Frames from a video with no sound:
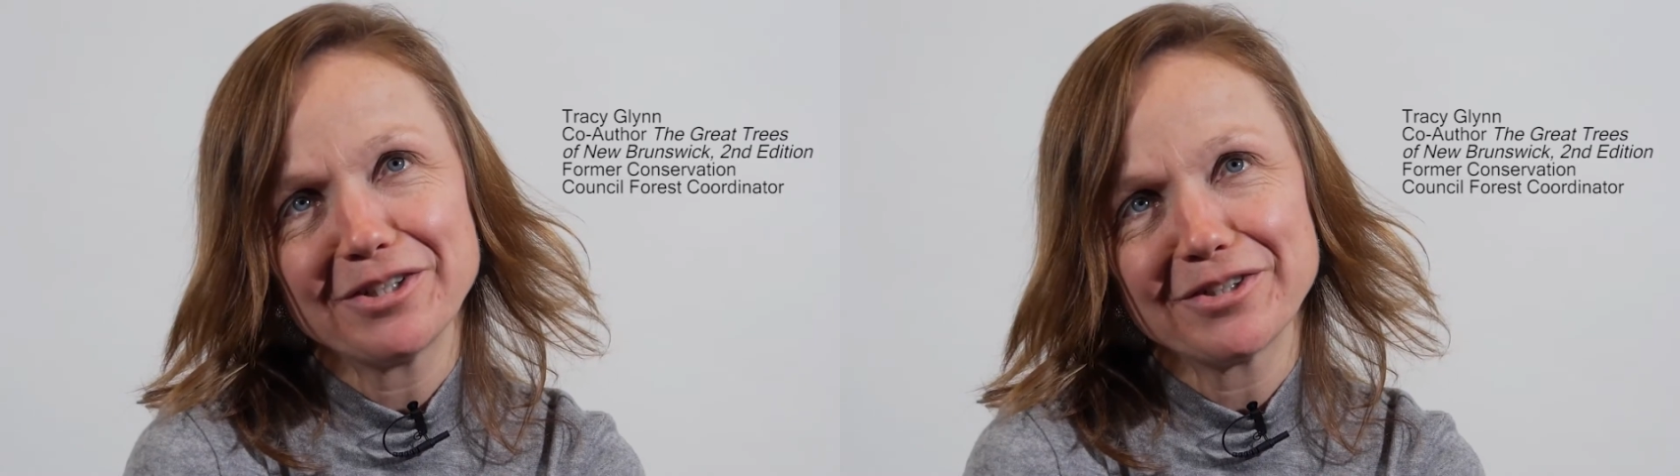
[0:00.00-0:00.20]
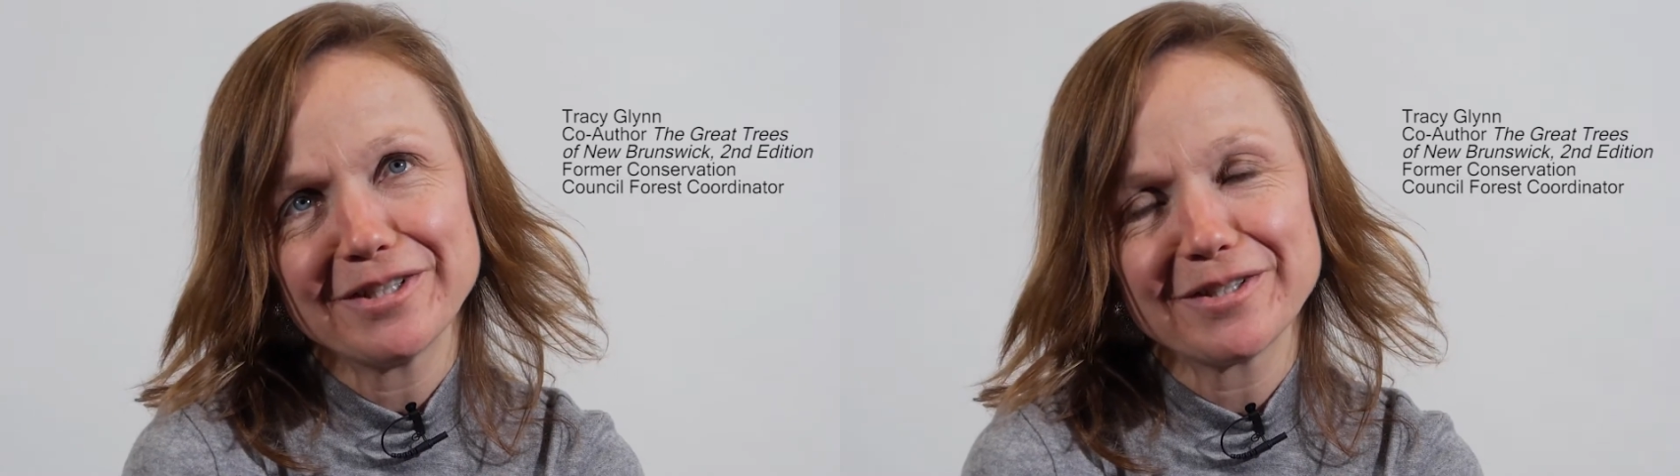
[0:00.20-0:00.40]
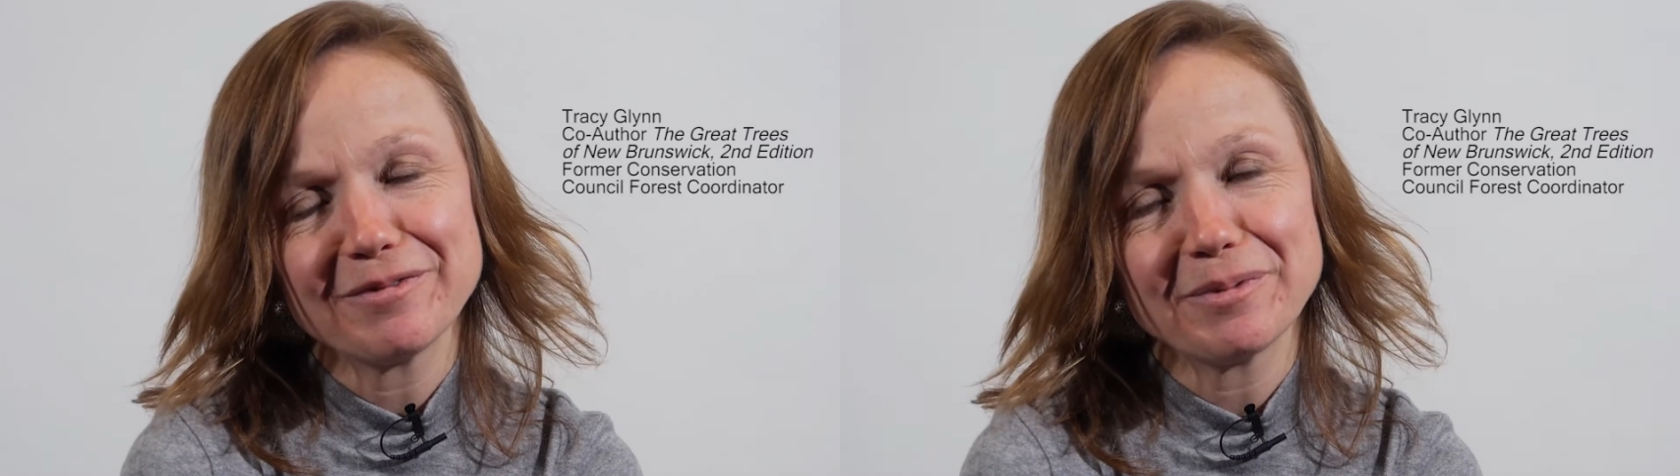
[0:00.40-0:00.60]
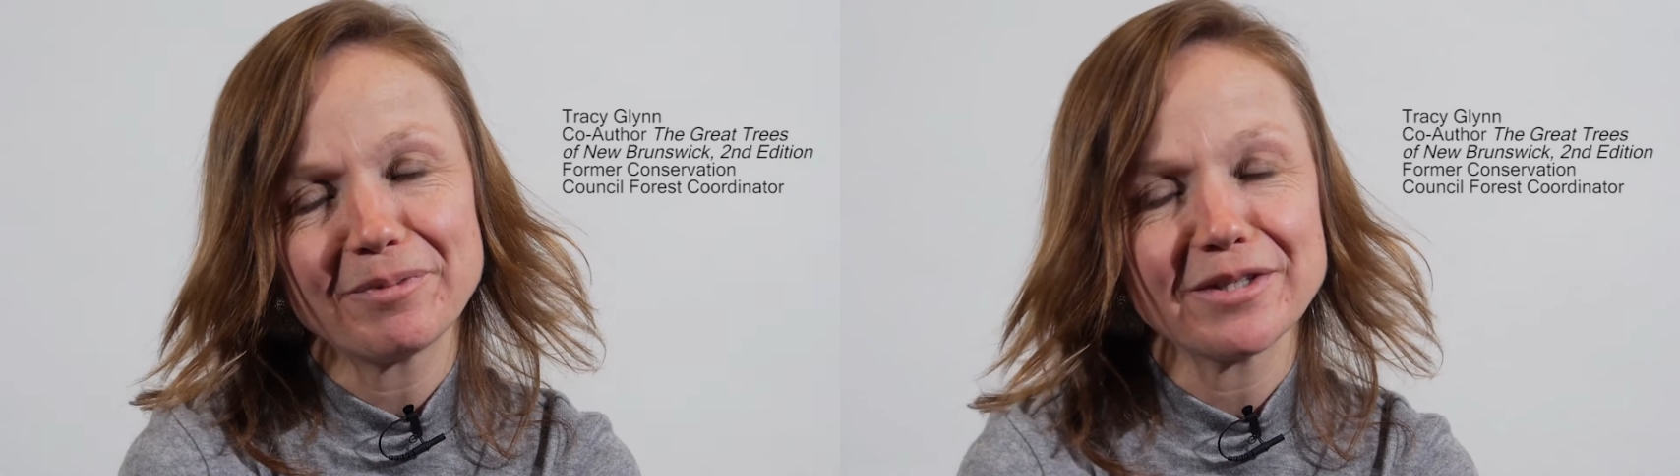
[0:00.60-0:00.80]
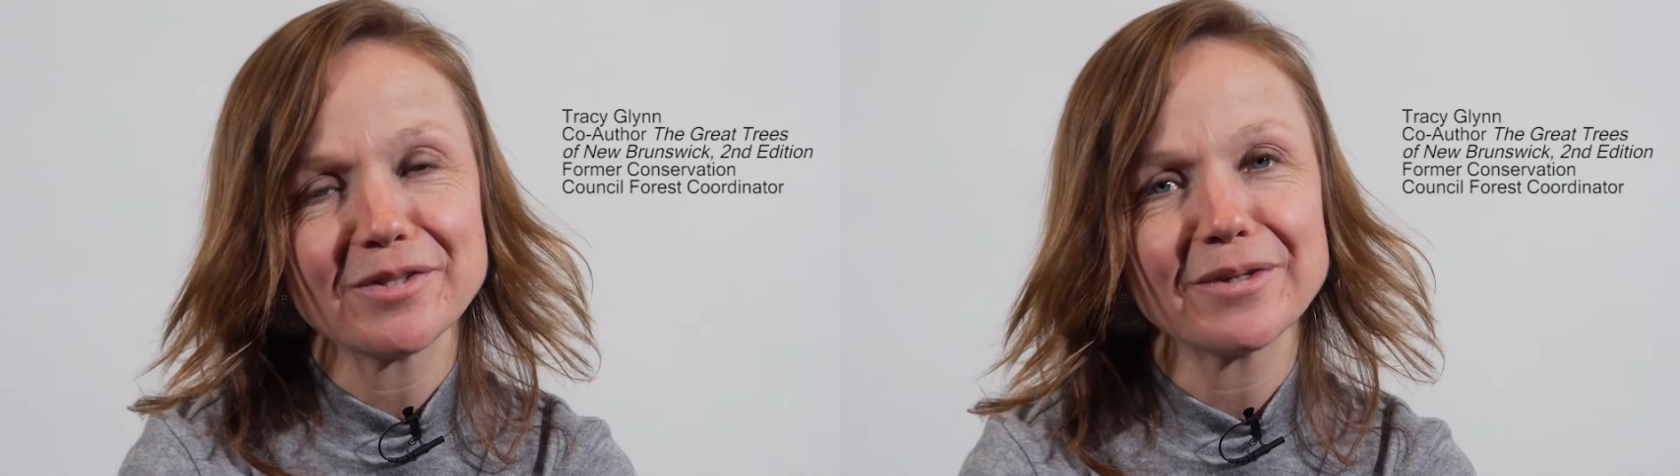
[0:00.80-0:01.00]
trees of New
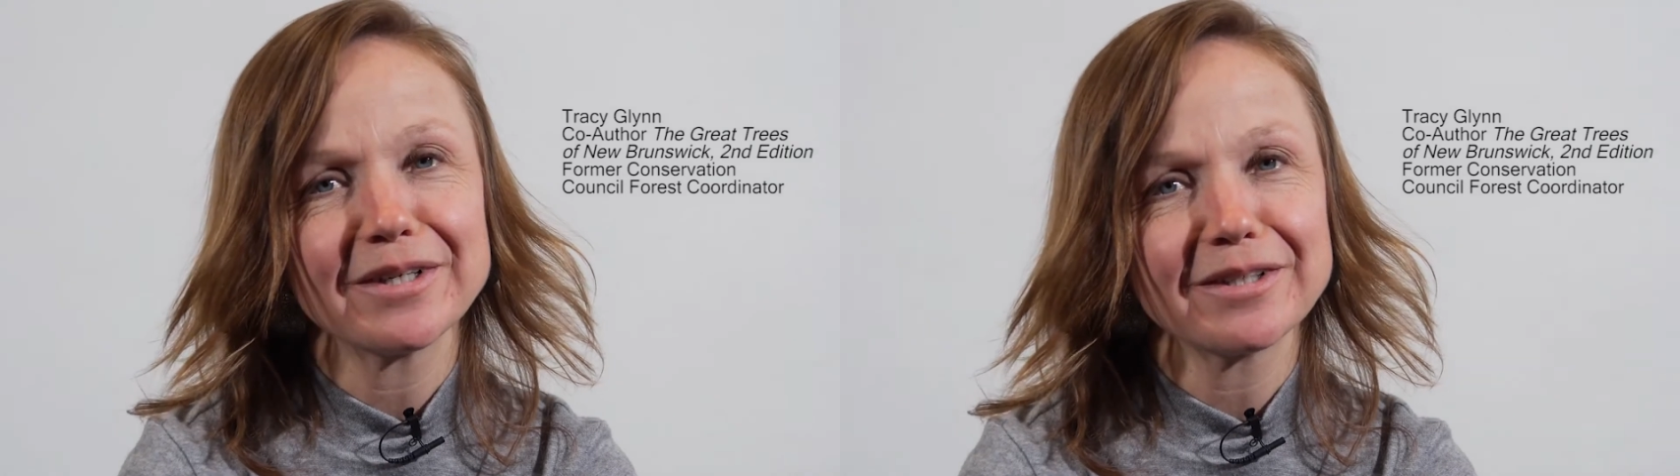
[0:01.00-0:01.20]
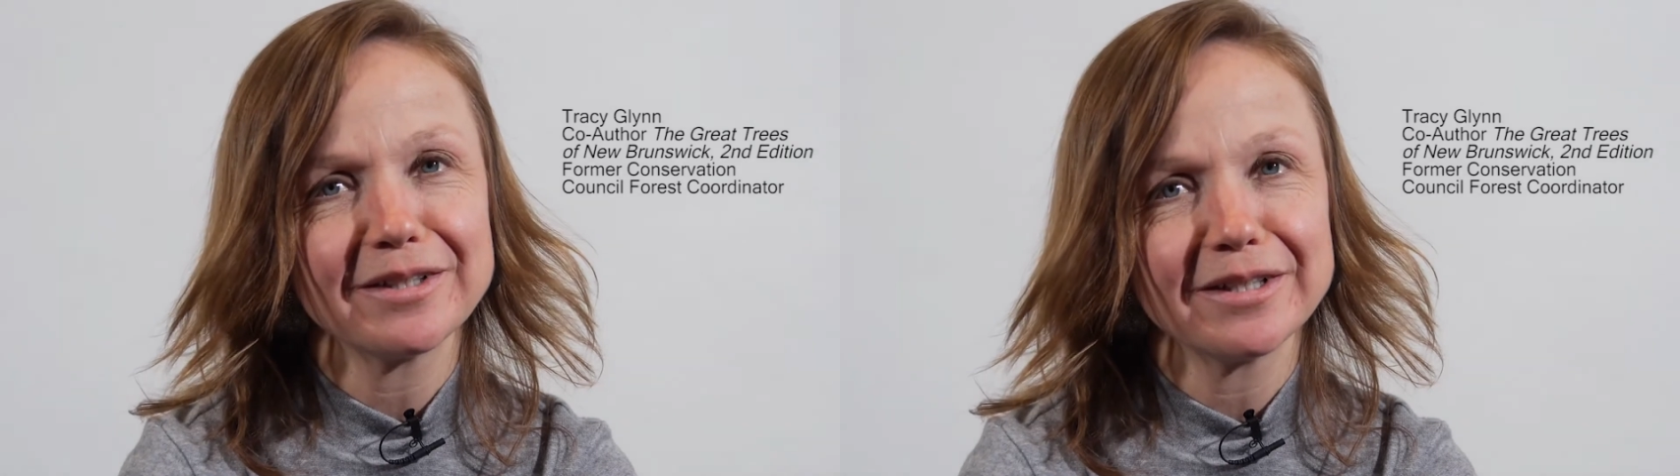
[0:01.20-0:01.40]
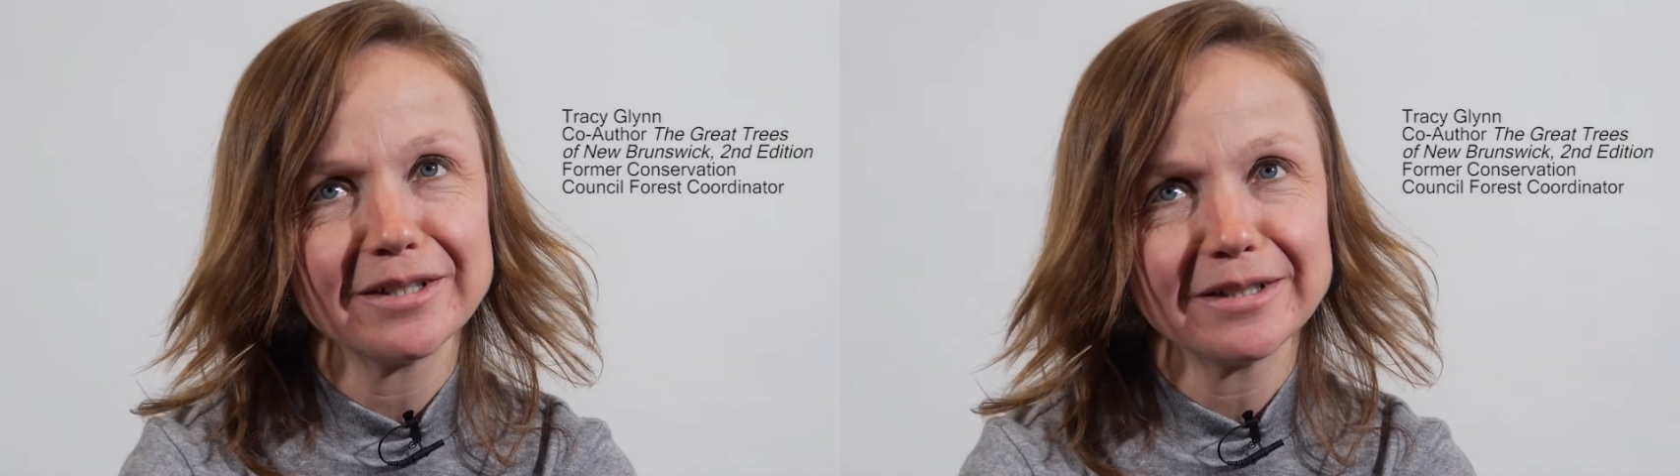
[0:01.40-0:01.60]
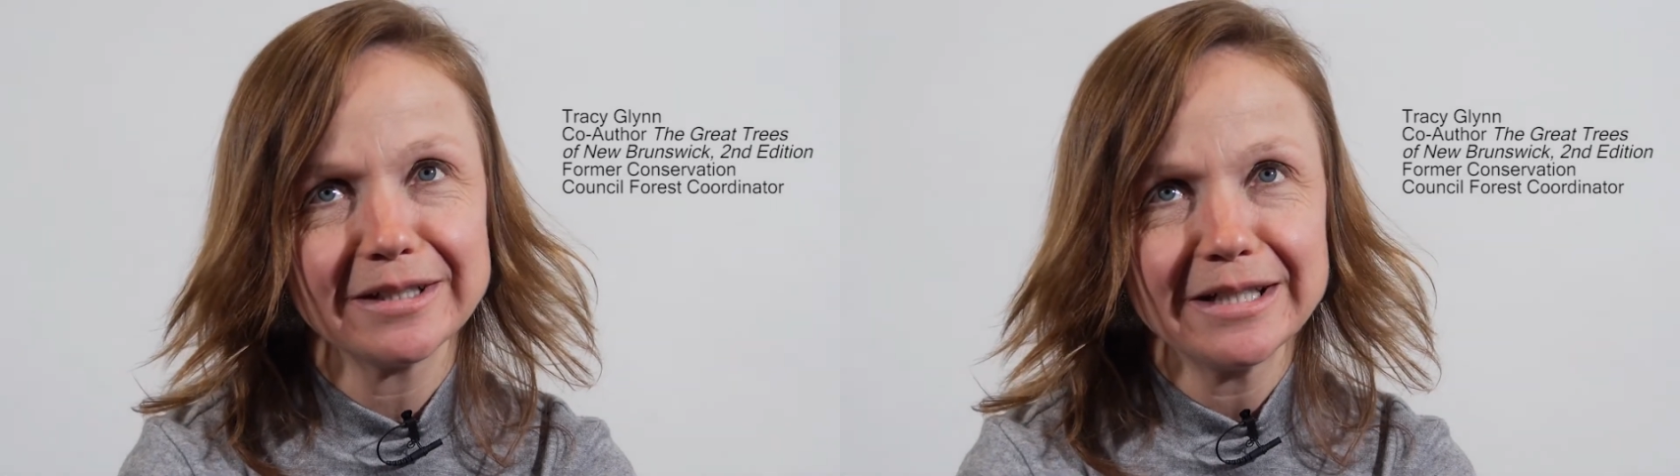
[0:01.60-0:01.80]
Brunswick, the